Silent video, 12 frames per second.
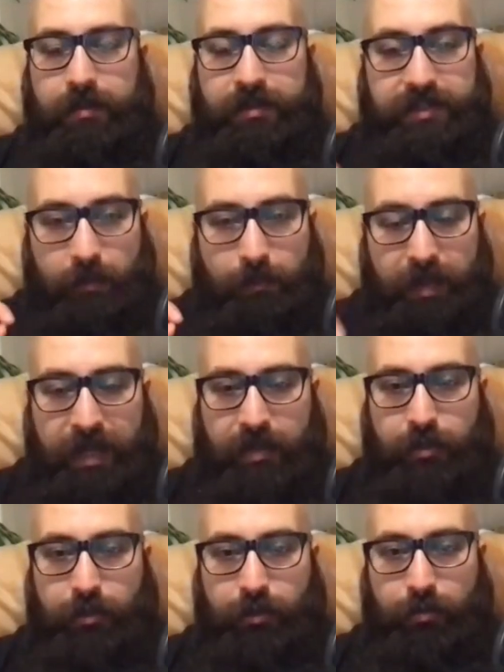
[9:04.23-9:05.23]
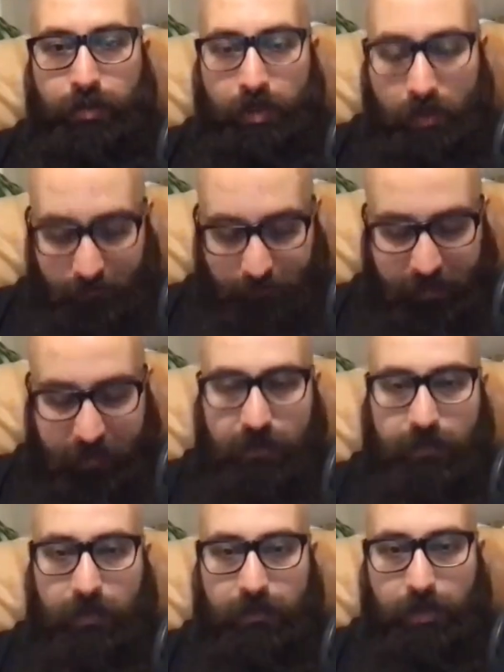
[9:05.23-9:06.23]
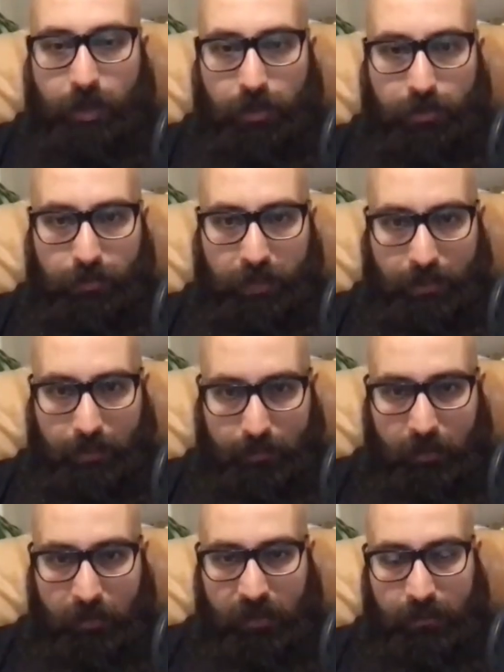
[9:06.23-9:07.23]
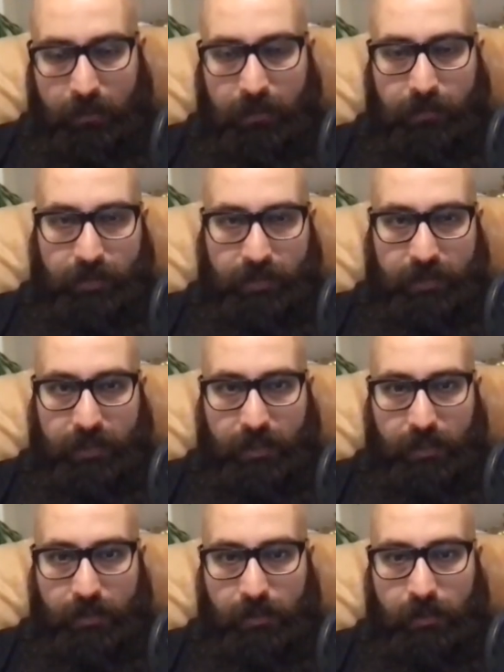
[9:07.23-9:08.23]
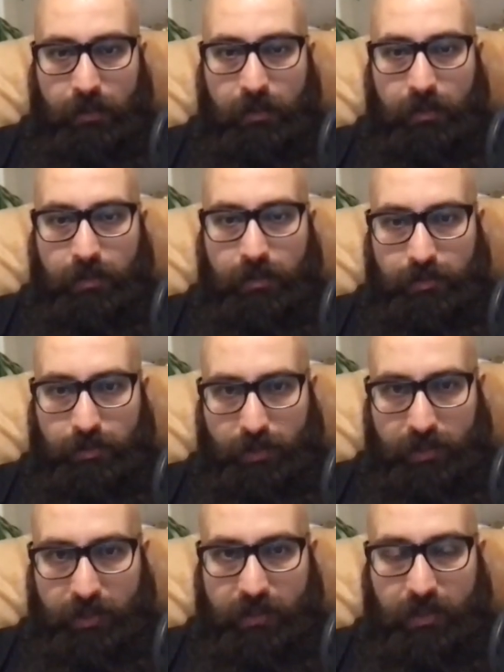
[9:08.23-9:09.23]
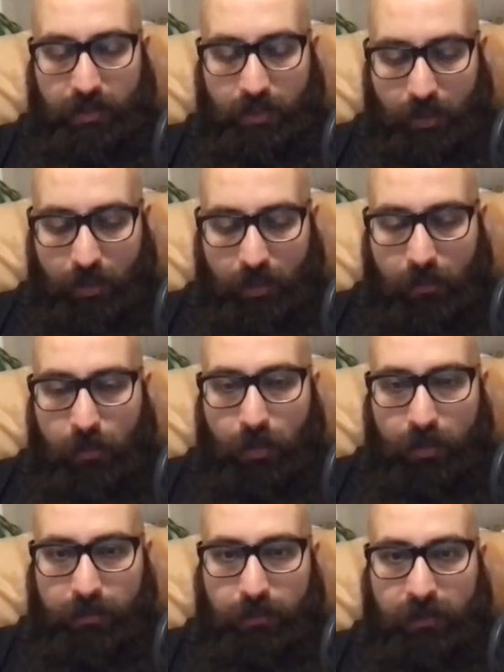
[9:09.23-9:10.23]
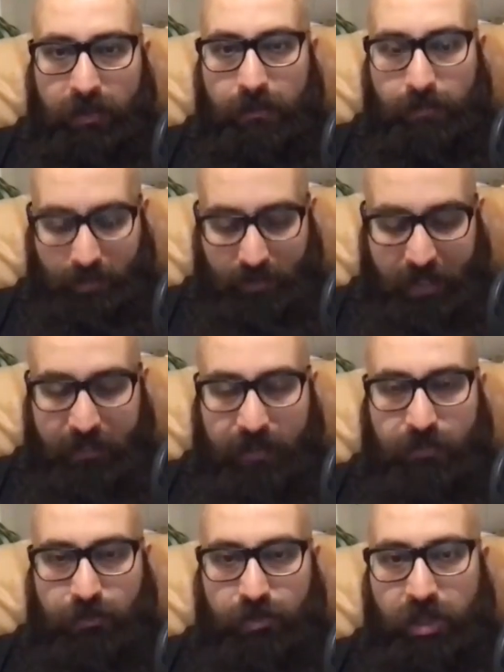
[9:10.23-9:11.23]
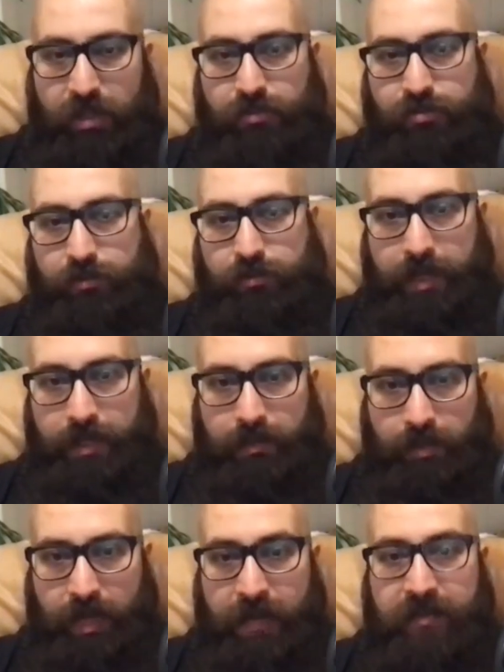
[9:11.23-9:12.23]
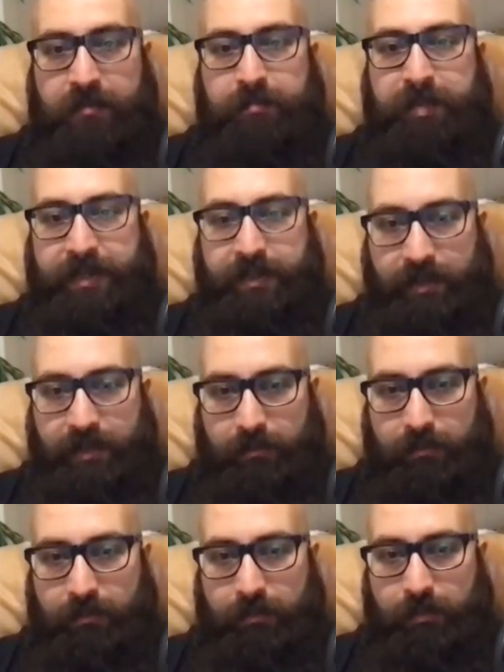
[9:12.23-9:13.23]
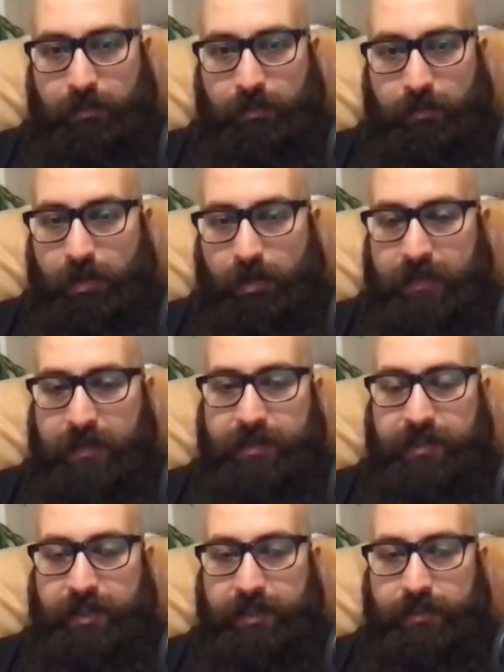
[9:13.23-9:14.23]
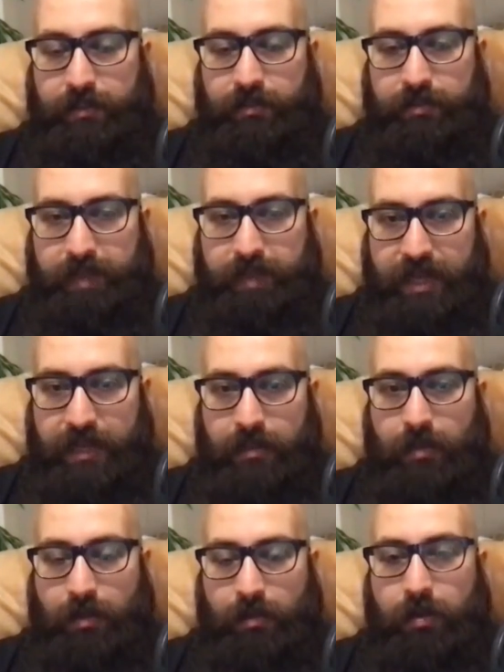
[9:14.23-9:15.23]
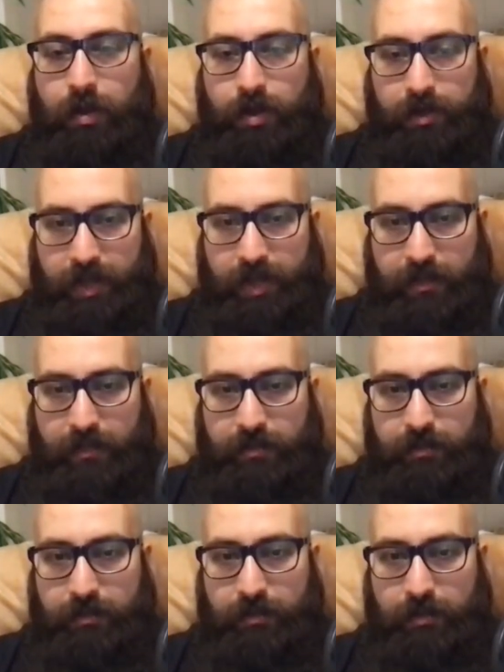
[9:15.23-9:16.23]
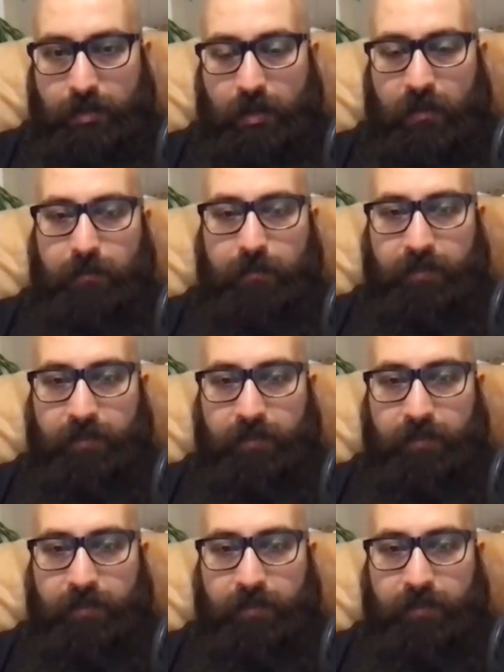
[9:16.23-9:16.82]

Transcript: disobey you, first of all, talk to them. I'm talking about Nasa, Surah Nasa. Talk to them and then change your bed and then beat them. And they say, like, no, the men are guardians of,